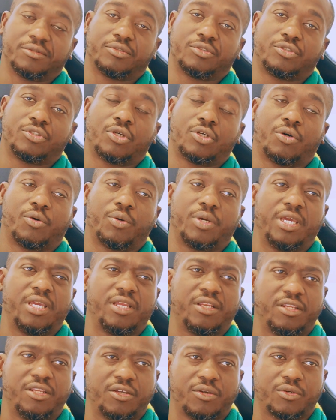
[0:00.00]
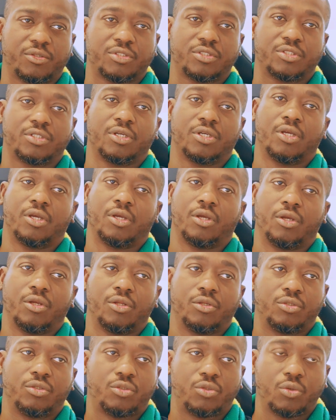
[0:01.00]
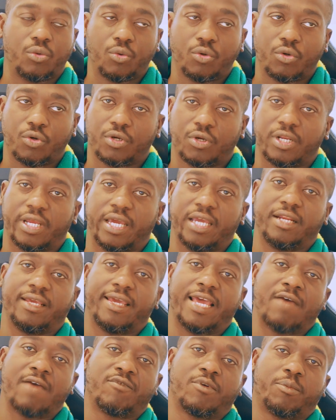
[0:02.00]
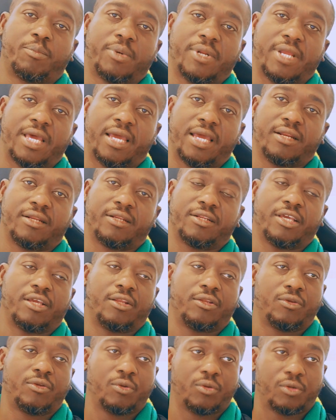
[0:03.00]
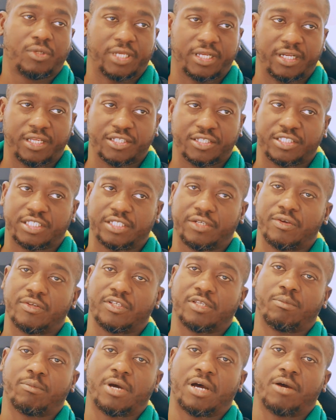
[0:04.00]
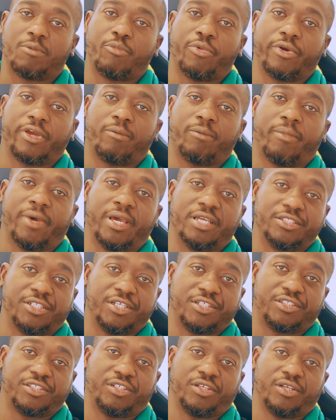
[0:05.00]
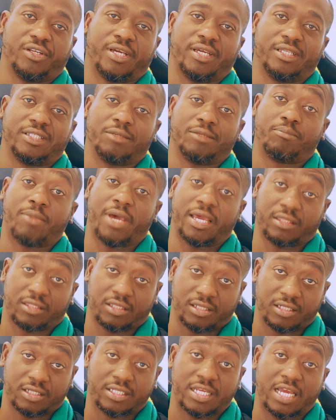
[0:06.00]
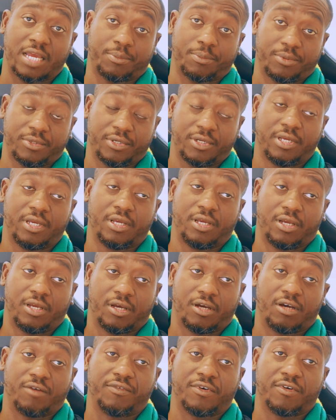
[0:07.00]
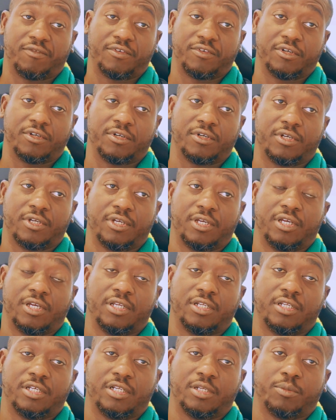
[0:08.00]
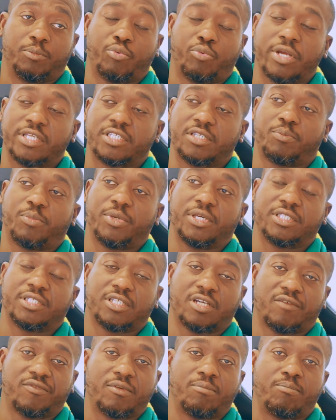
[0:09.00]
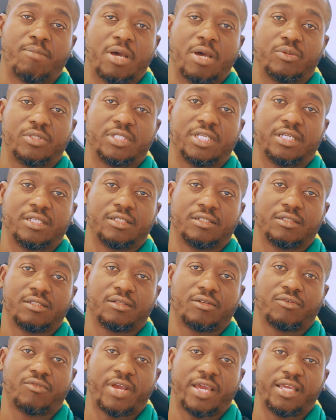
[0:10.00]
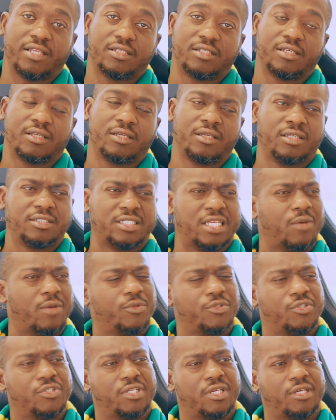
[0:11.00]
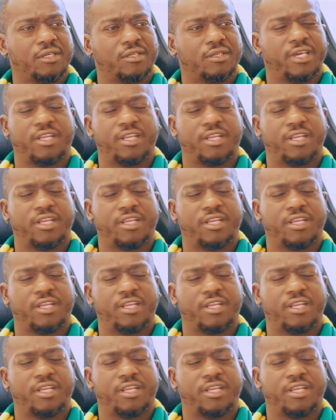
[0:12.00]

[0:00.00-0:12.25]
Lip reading: So Ineos do look like they have a plan. They do look like they're serious about bringing Manchester United back to the top of the precipice of the mountain, right? Is that what you say?